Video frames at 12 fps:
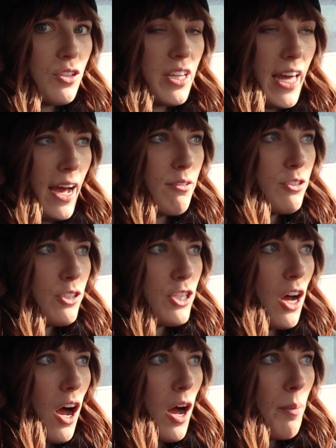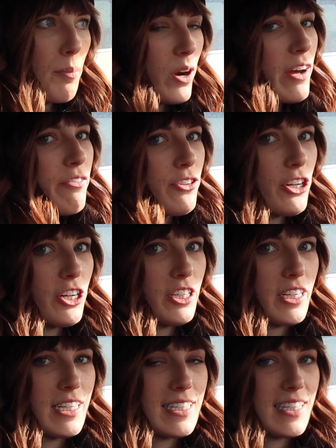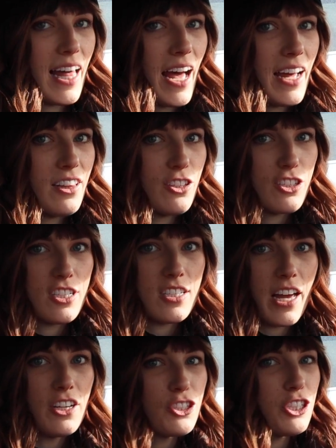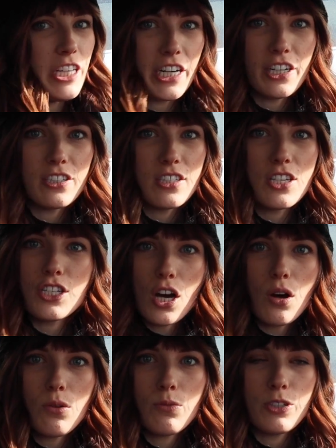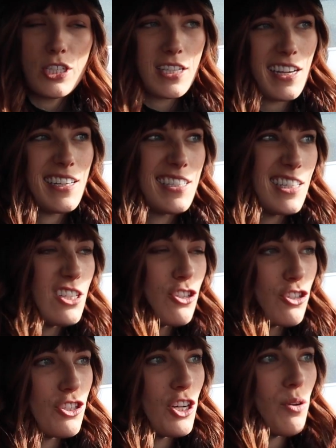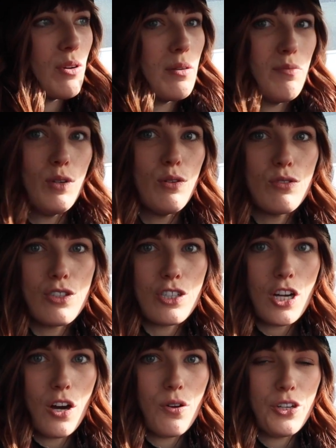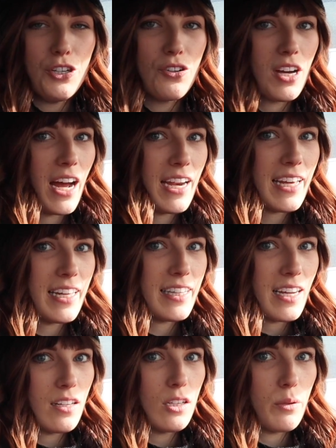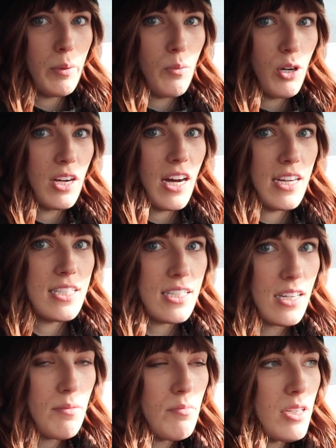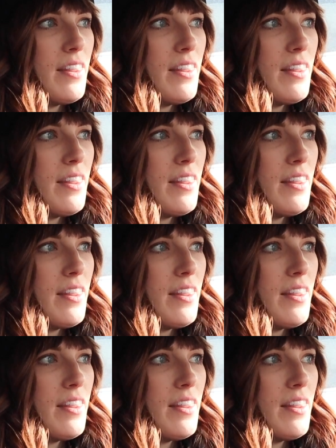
to the countertop. What I've learned is that there's engineered stone, which is like Caesarstone and moonstone, and you can kind of get that a little bit more custom.